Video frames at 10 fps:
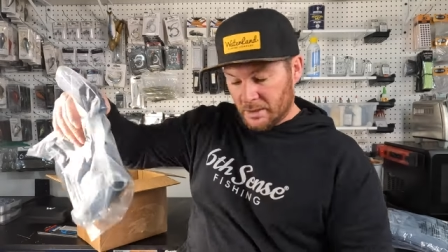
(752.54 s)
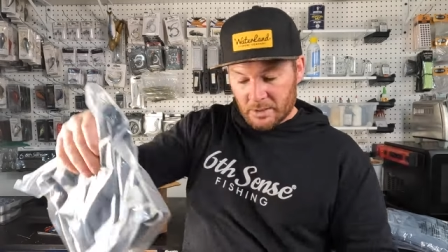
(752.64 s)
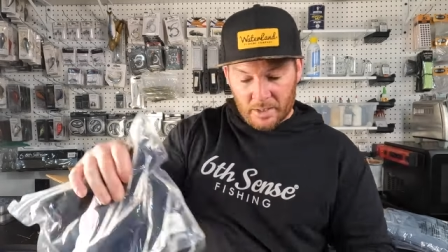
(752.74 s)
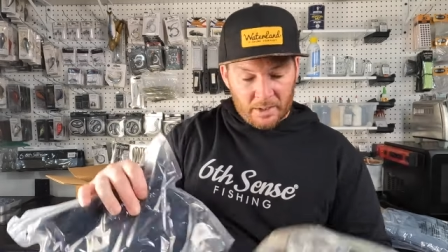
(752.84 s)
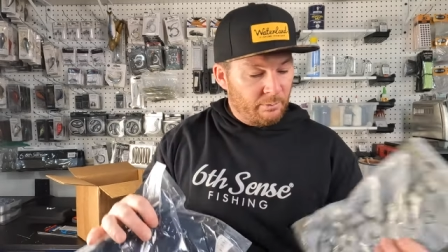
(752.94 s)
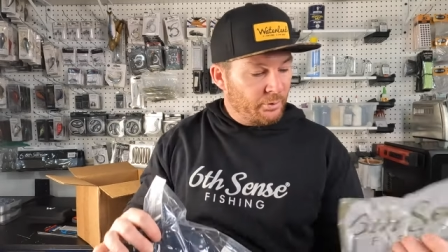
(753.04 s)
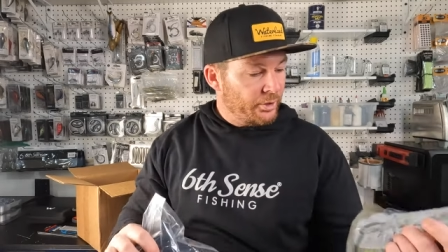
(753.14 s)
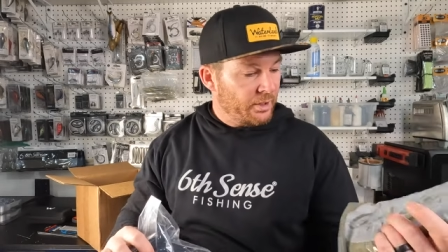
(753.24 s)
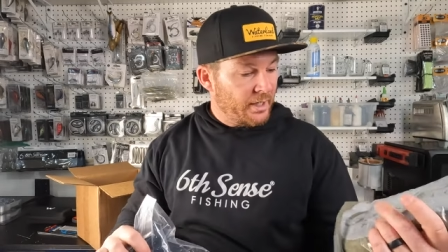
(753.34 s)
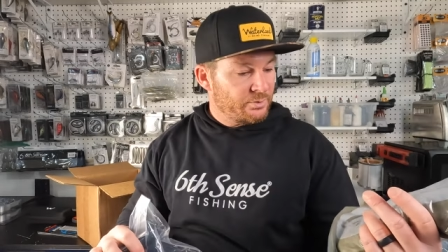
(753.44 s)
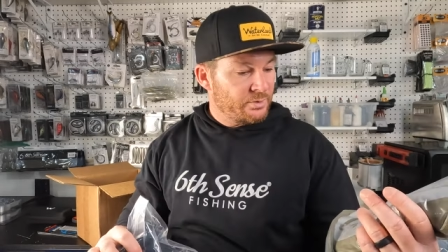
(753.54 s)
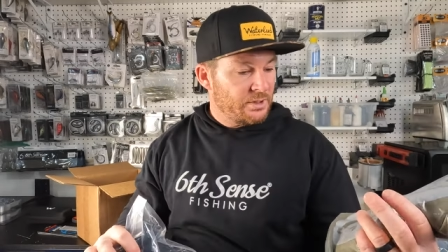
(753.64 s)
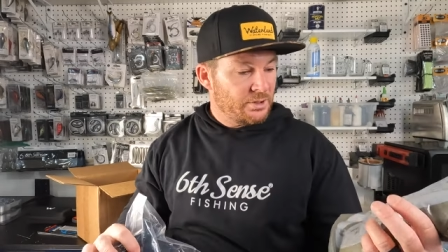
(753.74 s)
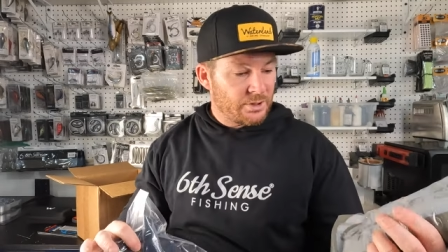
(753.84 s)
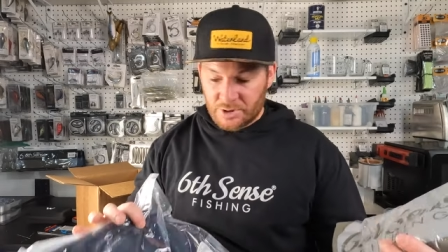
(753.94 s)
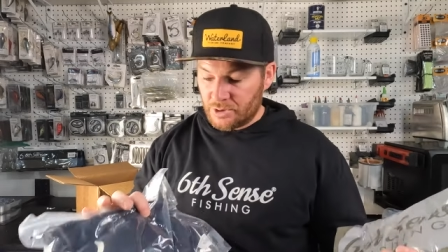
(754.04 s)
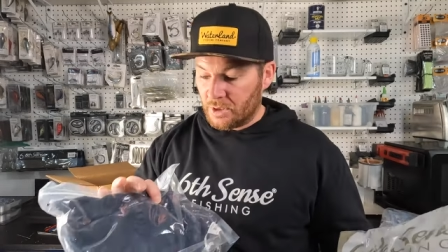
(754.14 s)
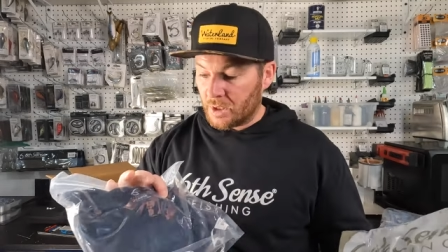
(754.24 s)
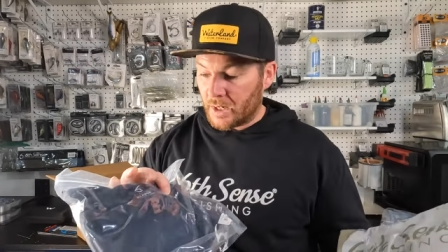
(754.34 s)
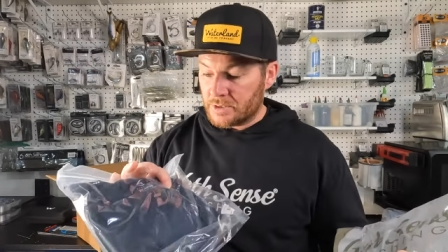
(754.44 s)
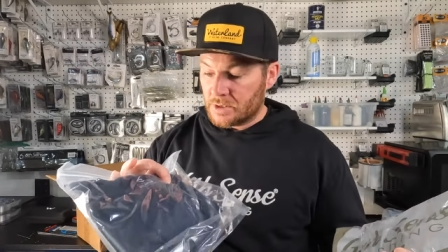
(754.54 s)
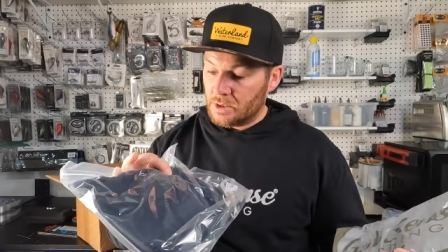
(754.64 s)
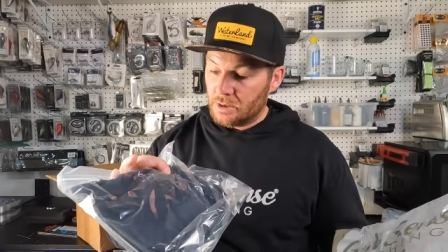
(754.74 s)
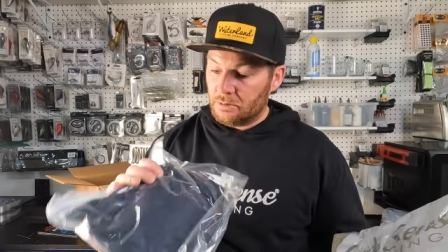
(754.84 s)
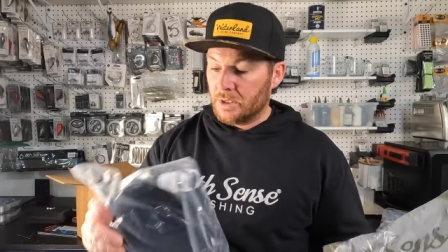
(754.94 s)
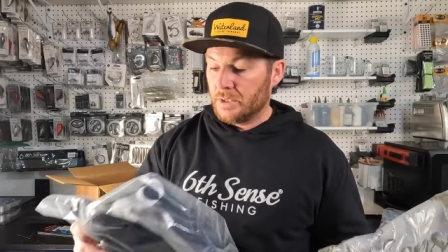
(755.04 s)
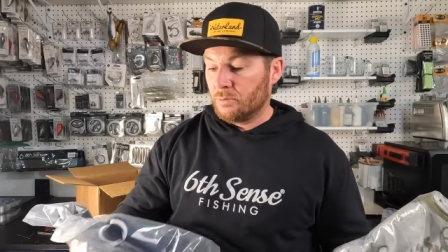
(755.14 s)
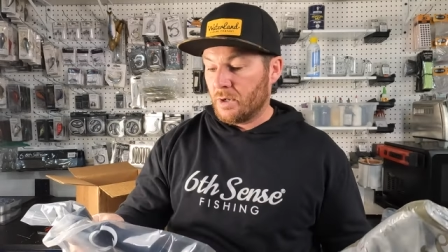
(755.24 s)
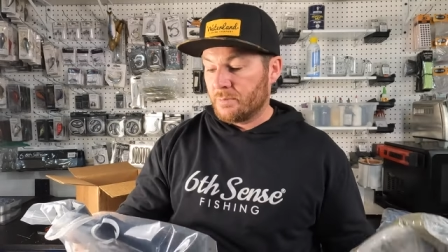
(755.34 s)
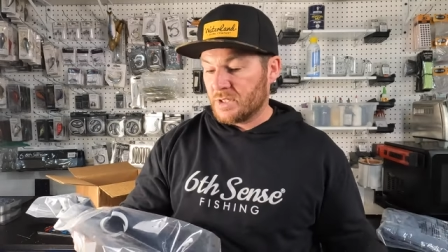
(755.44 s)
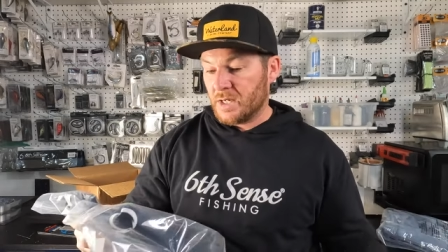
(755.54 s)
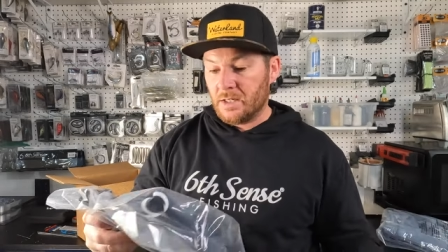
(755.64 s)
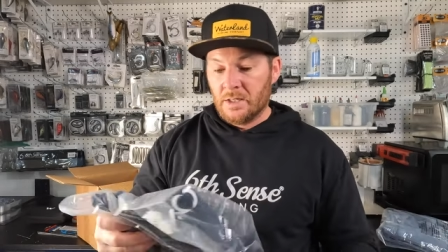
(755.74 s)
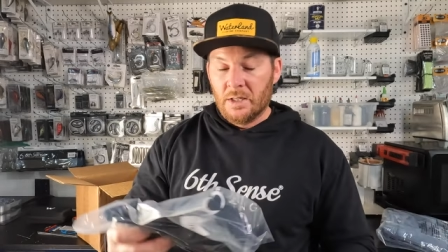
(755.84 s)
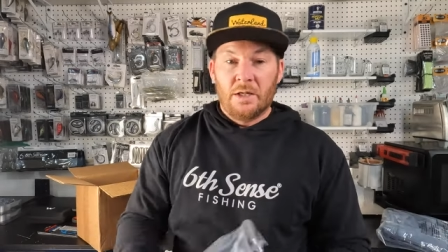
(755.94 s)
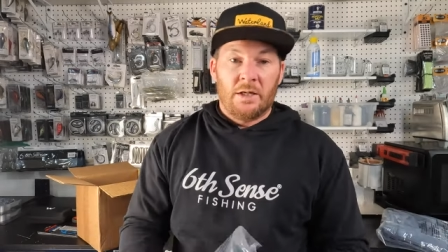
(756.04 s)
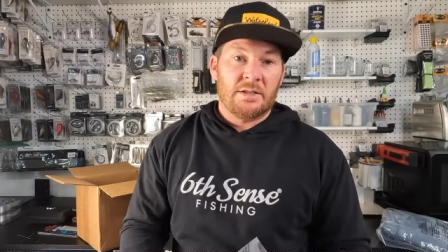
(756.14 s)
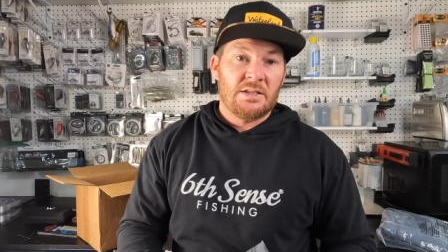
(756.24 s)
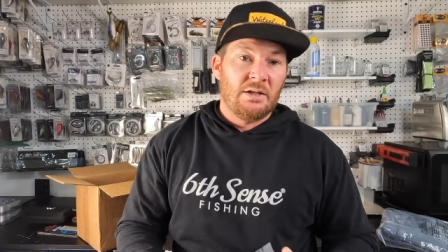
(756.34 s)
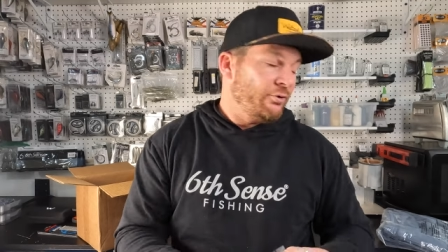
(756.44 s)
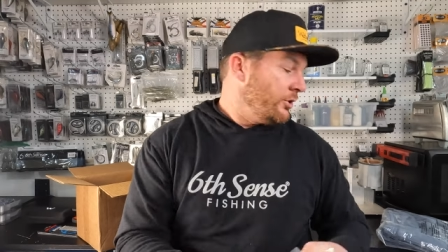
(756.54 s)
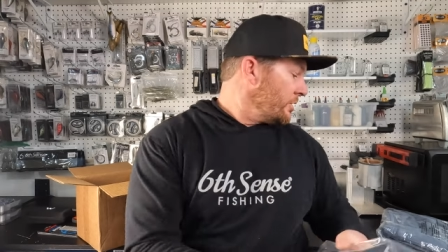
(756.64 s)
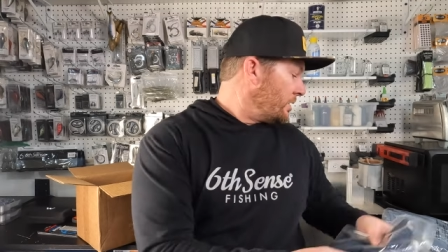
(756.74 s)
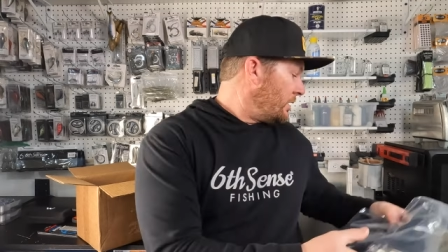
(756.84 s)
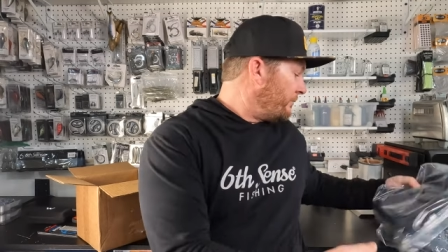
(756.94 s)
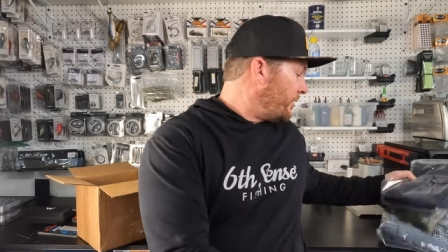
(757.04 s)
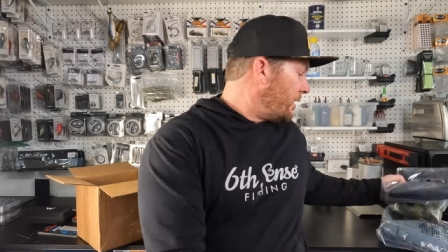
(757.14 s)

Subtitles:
Not gonna bore you guys with t-shirts. You guys can go on the website and see for yourself.